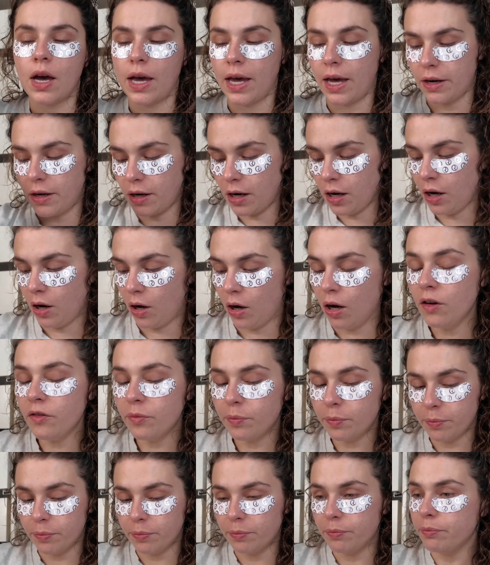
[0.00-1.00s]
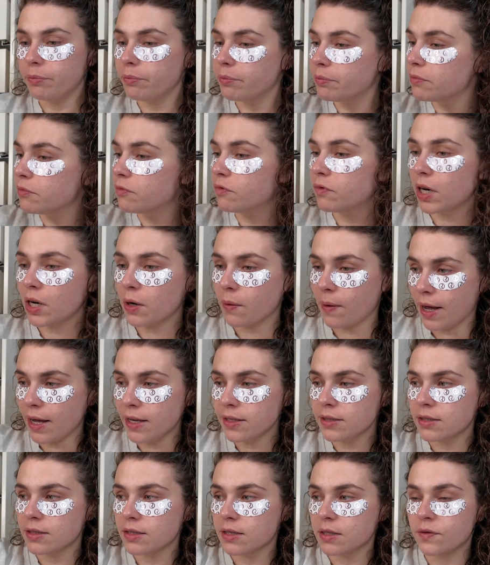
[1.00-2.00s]
I had a lot of
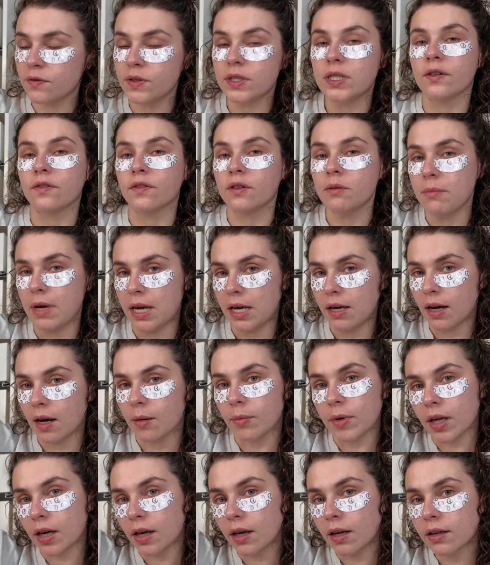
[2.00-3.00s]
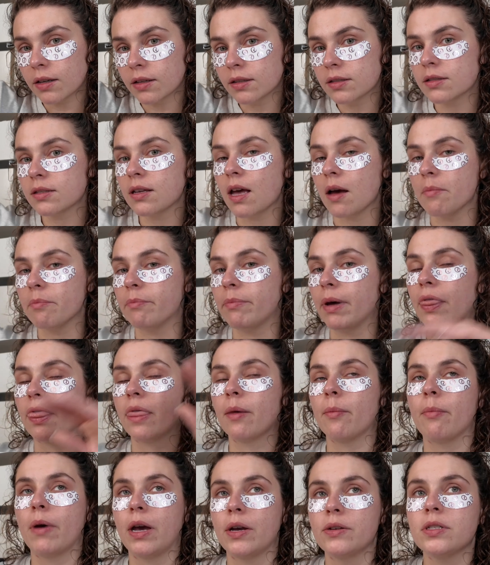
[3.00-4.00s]
requests for different makeup looks, but the
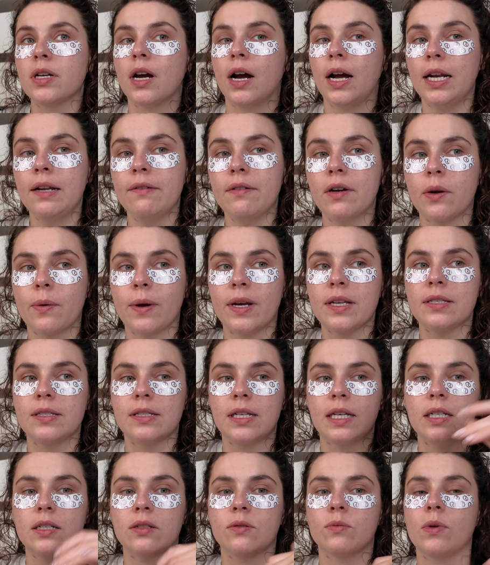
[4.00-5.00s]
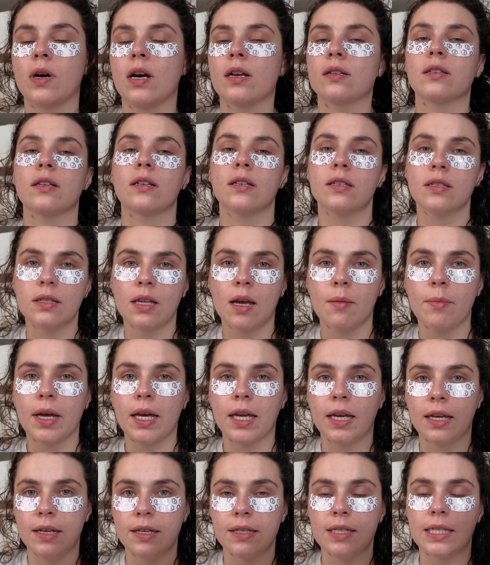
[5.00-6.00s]
most highly requested was a summer
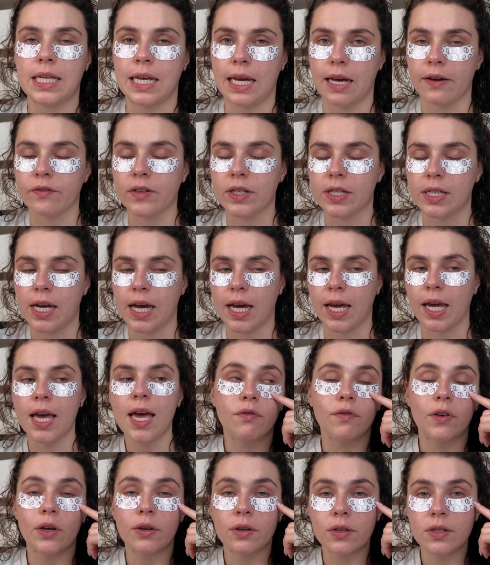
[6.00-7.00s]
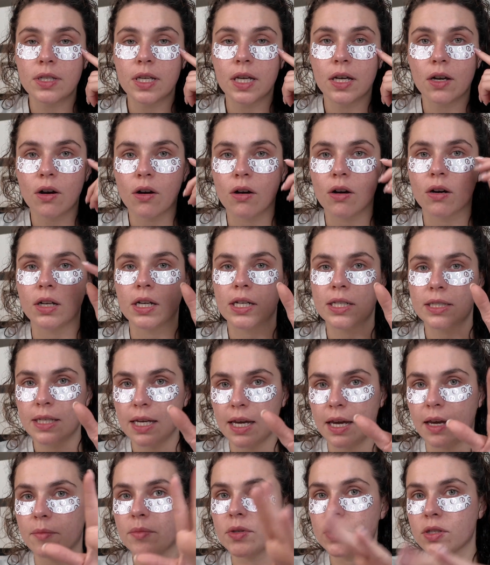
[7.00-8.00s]
easy everyday, focusing on
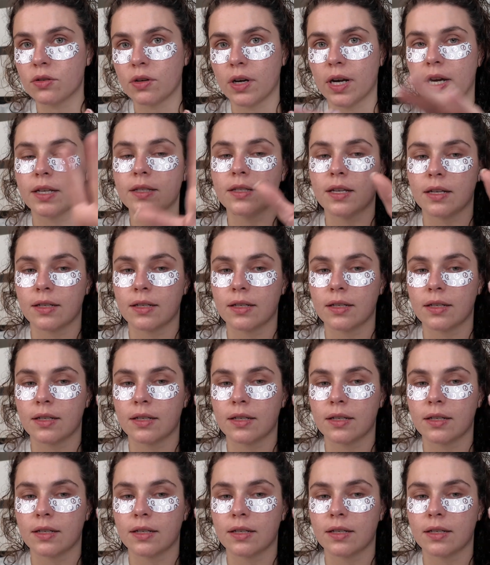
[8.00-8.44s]
tips, tricks,